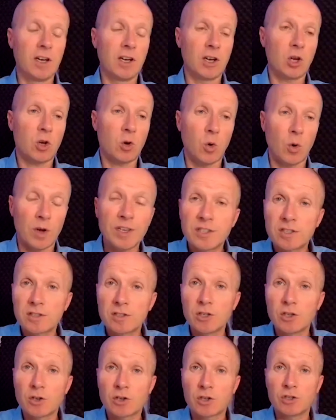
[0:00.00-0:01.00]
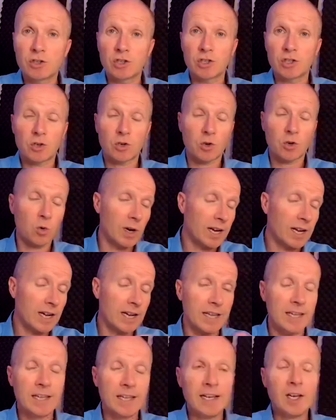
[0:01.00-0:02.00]
a quiz that you can just
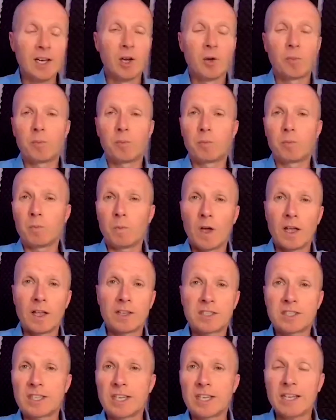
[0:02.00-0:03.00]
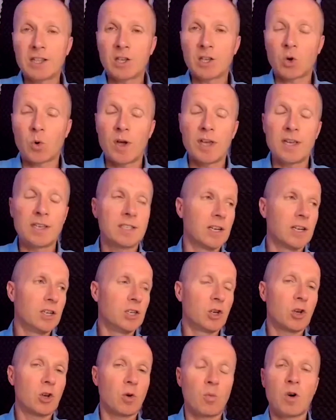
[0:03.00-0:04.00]
quickly take the quiz
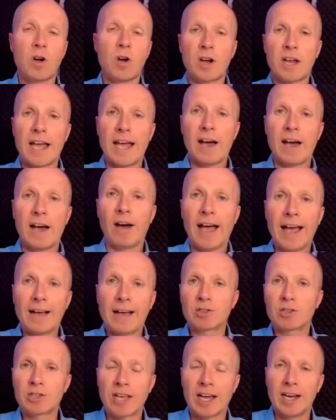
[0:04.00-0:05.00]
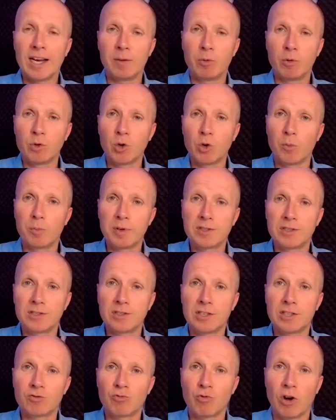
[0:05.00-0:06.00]
and you can work out how scalable your
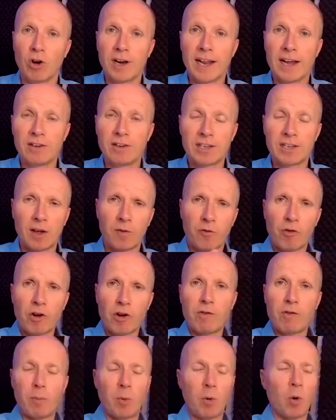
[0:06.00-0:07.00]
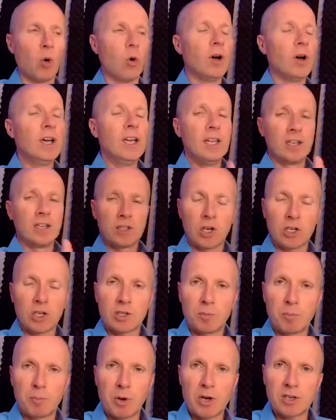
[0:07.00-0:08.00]
business is right now. You get a free report. It's
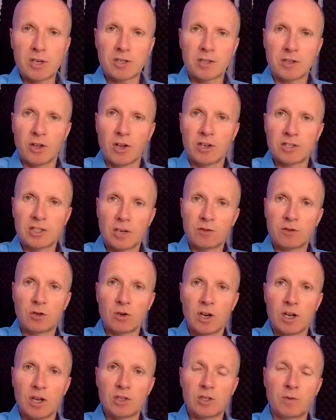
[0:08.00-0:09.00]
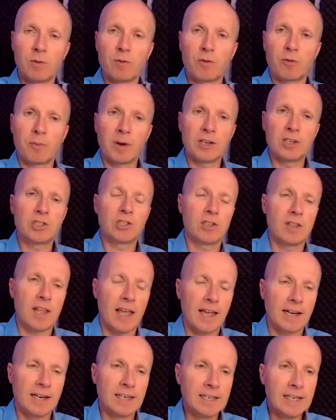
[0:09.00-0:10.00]
nice and personalized, gives you loads of information
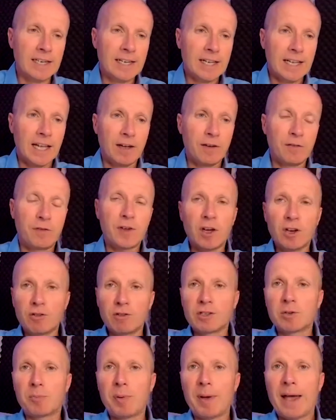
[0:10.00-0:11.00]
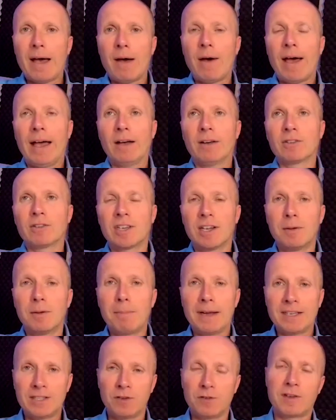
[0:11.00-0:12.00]
there. And Fiona is a powerhouse and a
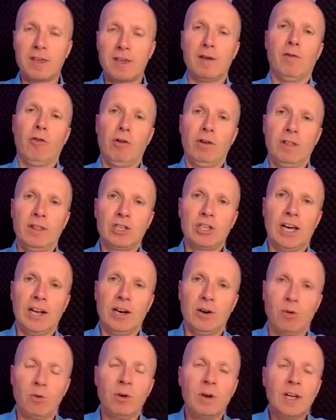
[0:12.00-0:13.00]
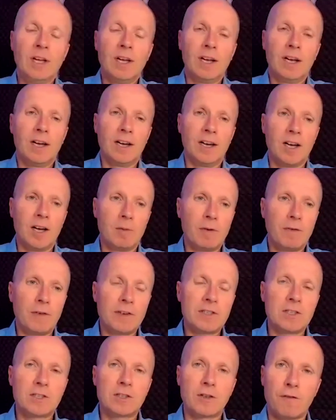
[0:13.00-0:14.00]
massive giver in the channel. If
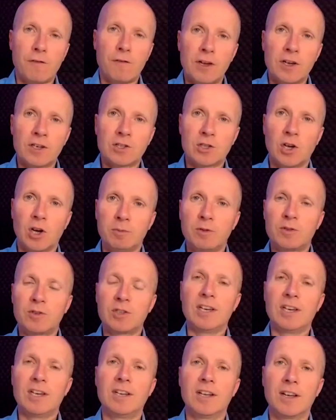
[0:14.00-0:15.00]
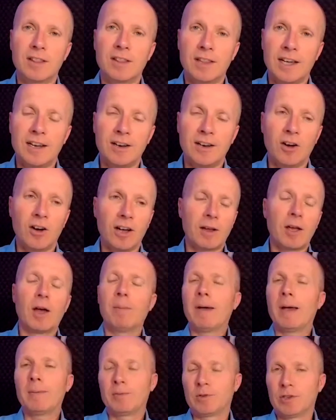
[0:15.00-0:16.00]
this is the first time you've seen her, then I'm
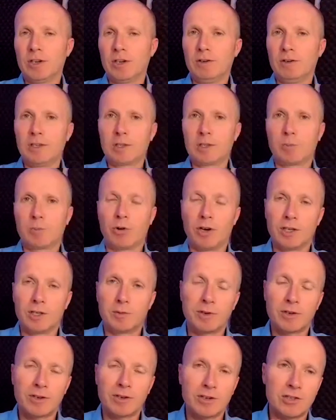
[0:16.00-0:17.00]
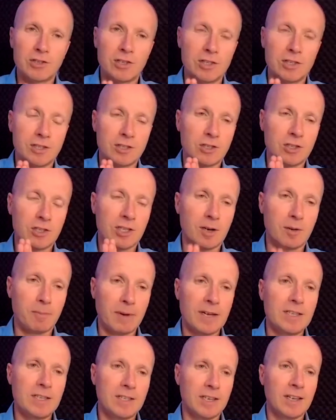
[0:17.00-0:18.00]
absolutely surprised, because she's an
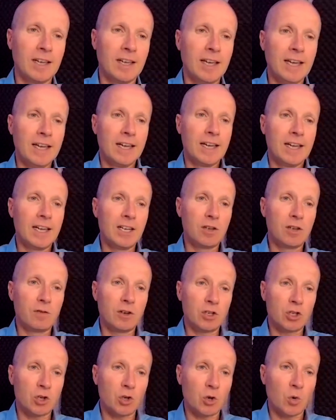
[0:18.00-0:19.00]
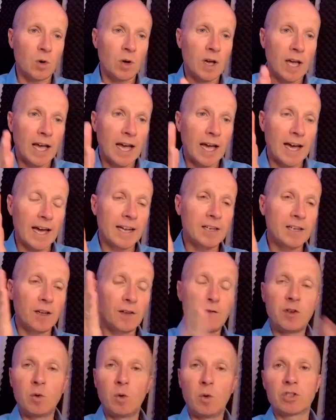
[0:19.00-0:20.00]
amazing individual. And
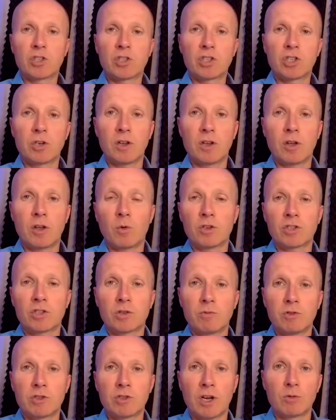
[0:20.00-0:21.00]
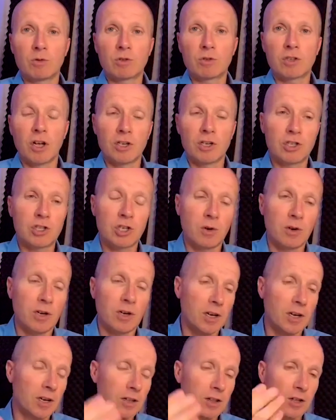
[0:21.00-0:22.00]
if you want some results like
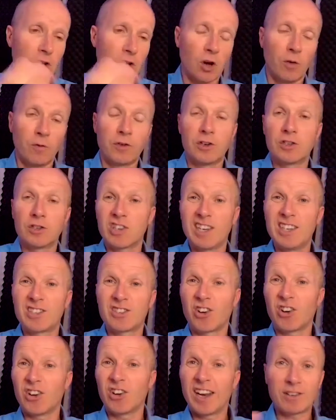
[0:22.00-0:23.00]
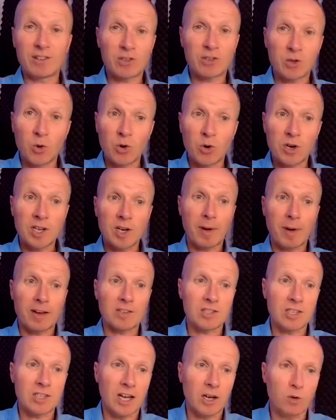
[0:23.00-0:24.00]
Stuart and the confidence that he's got now talking
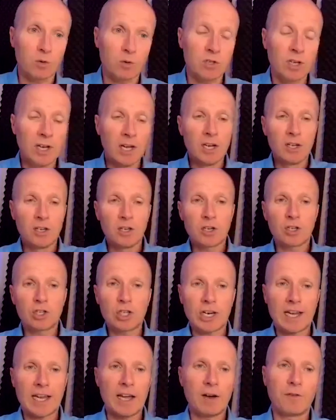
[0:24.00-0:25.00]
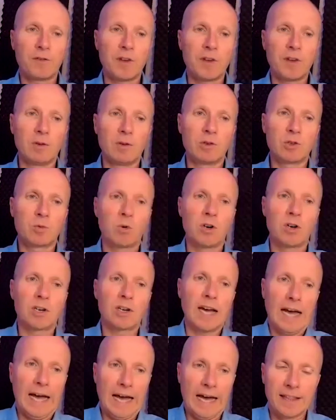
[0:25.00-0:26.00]
about sales, you can check out Fiona's
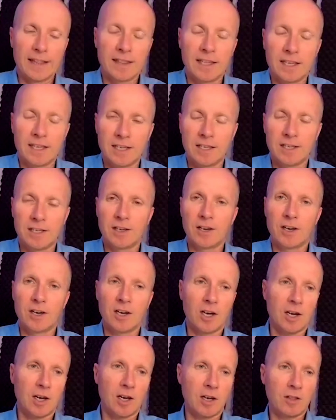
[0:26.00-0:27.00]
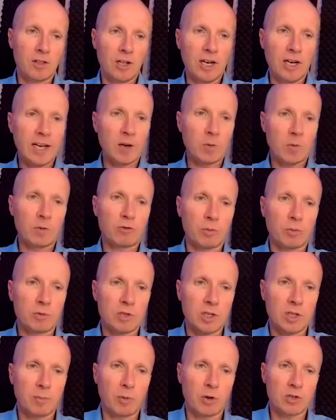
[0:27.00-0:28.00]
work at the link we've
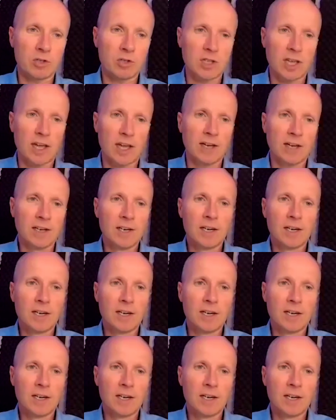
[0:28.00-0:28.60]
dropped in the box there,